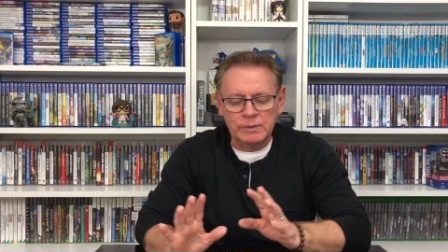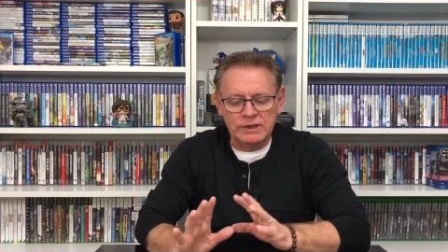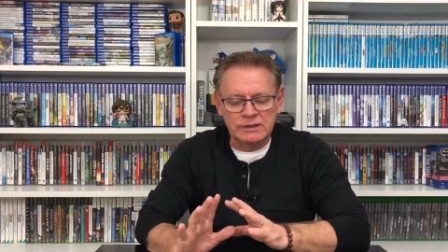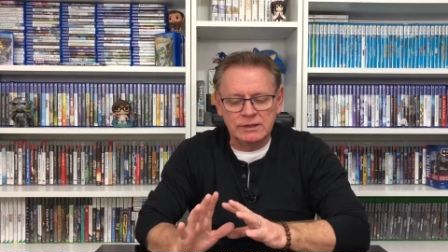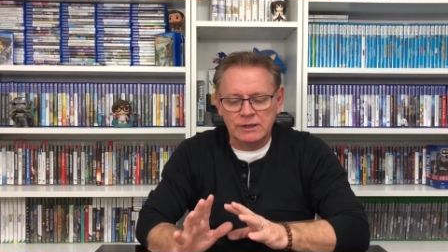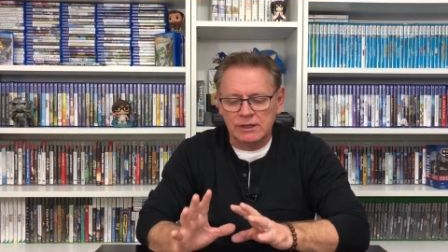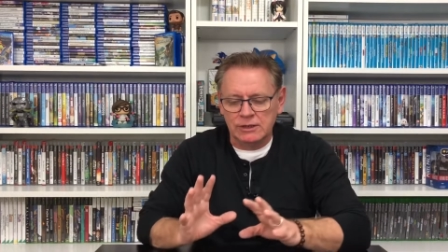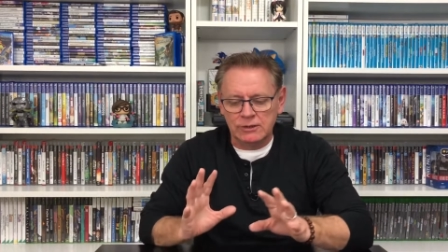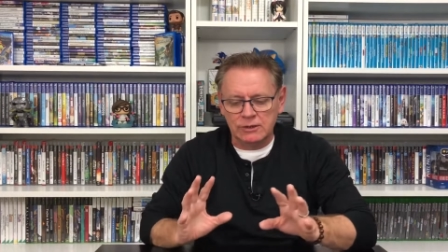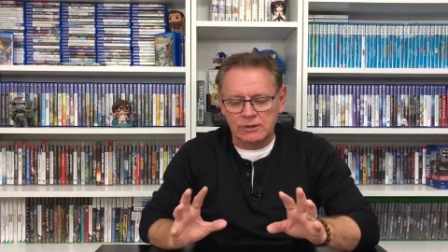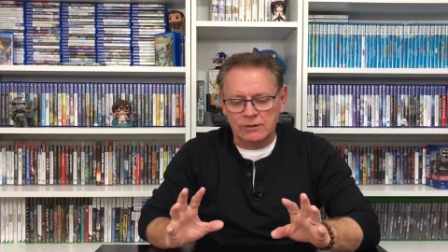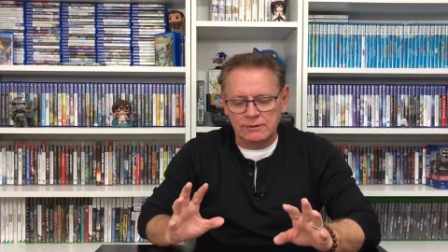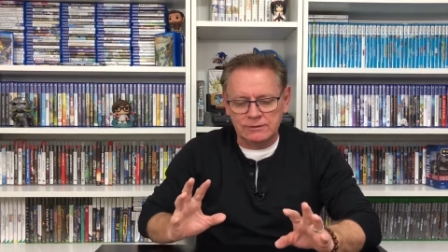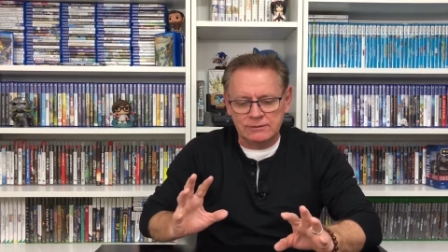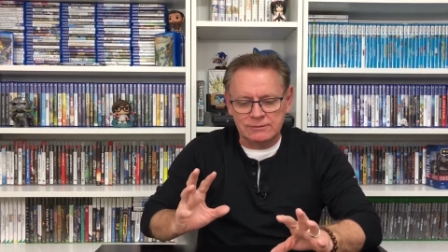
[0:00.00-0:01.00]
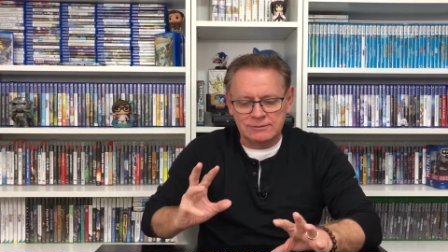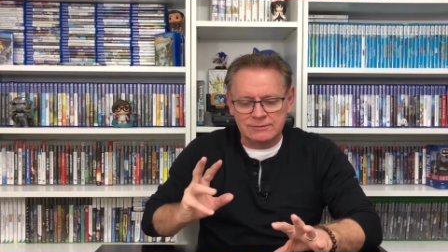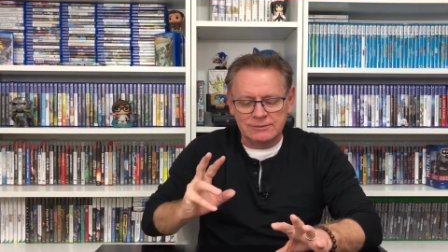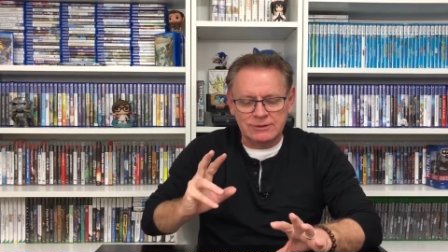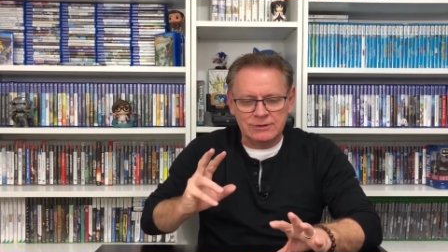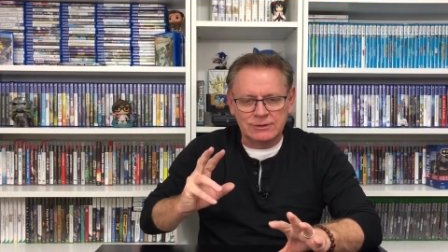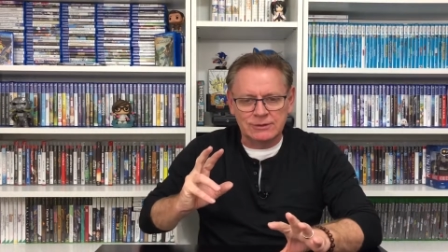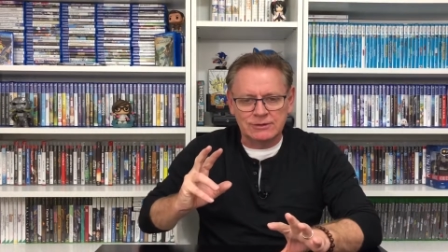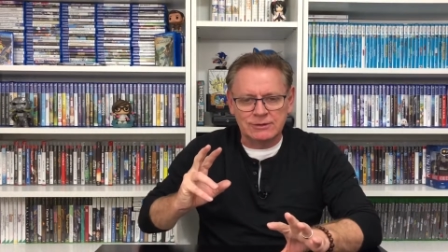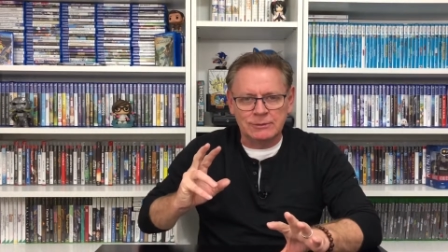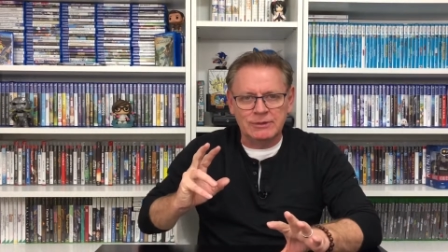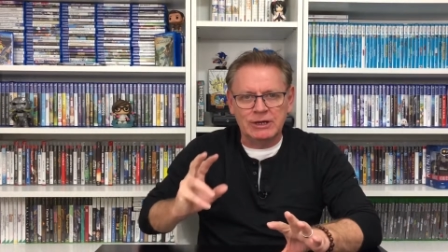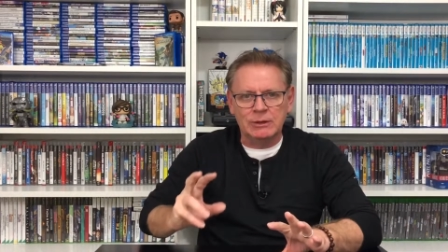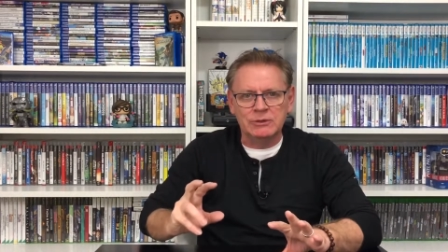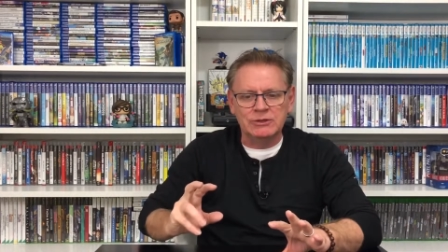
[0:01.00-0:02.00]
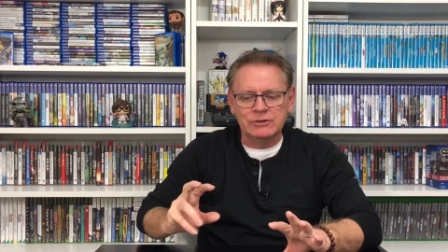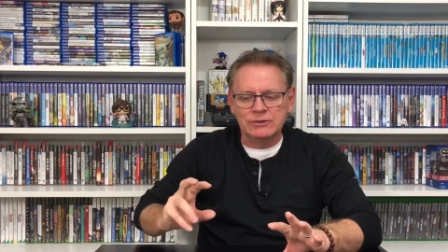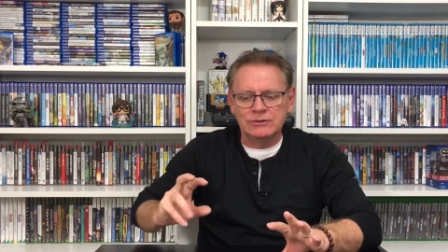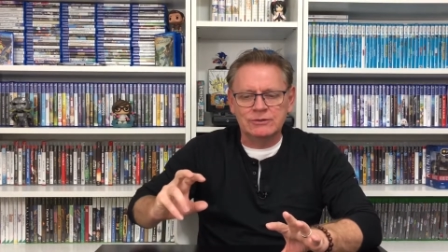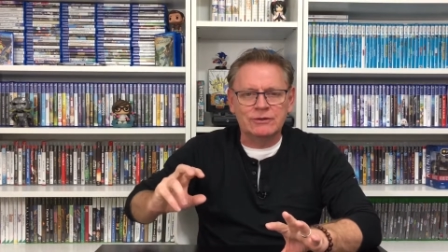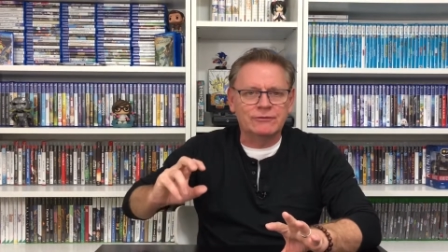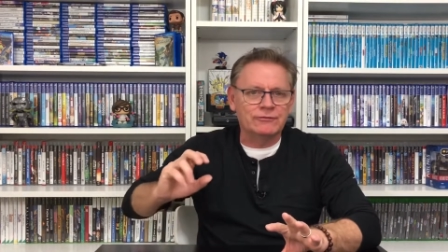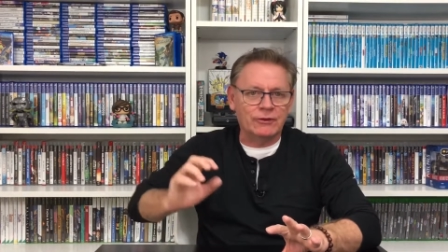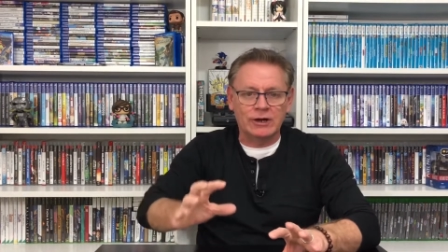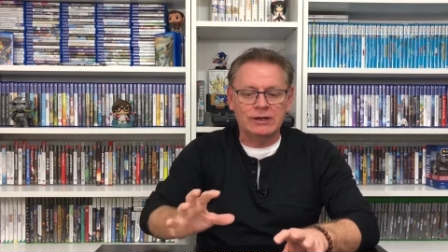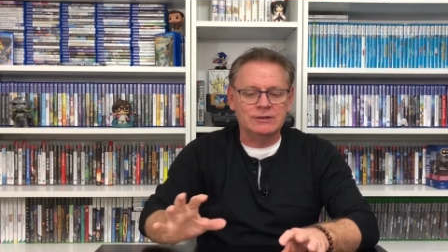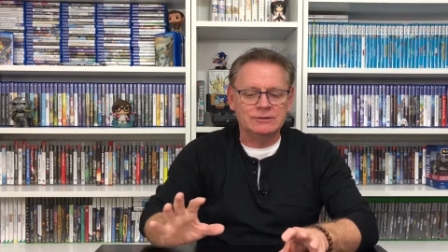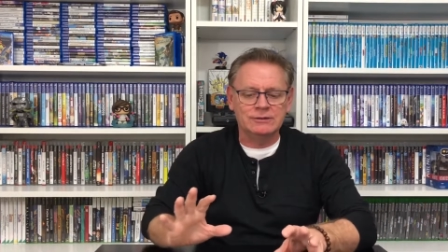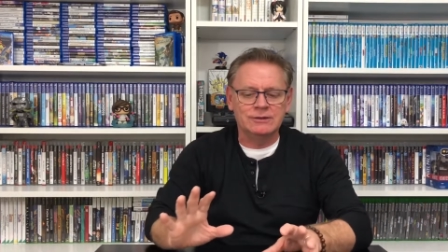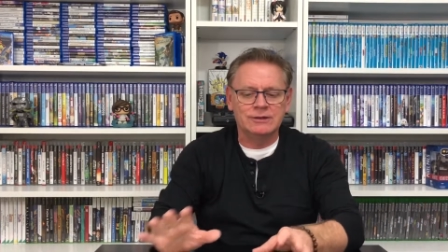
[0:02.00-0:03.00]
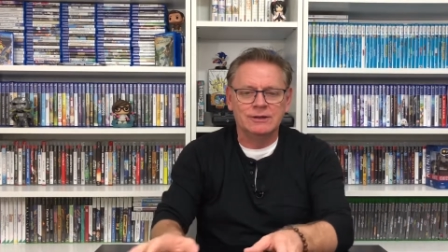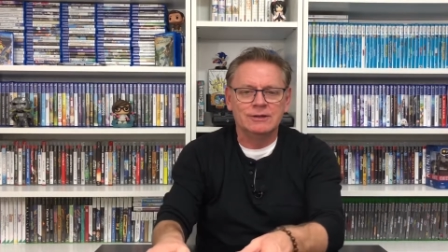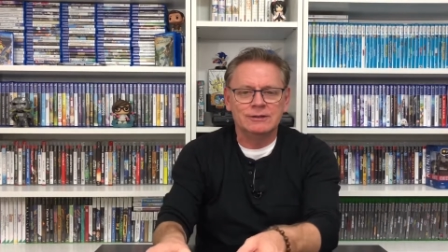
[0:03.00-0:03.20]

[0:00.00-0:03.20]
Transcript: But you know, to be able to find,